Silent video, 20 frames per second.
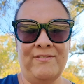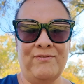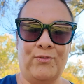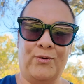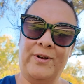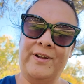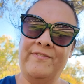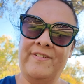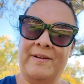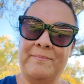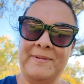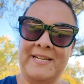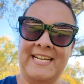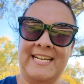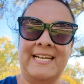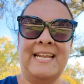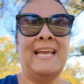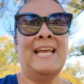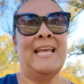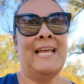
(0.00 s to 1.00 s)
45
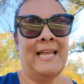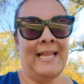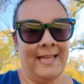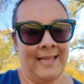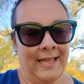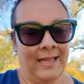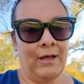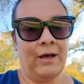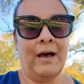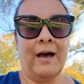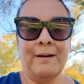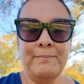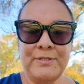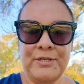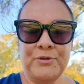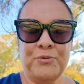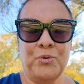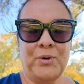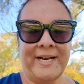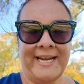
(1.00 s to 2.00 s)
minute, up
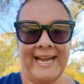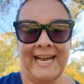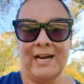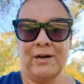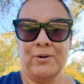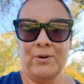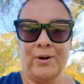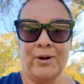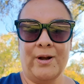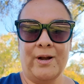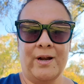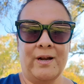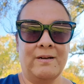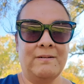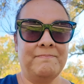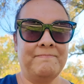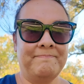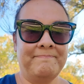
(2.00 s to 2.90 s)
to 1 hour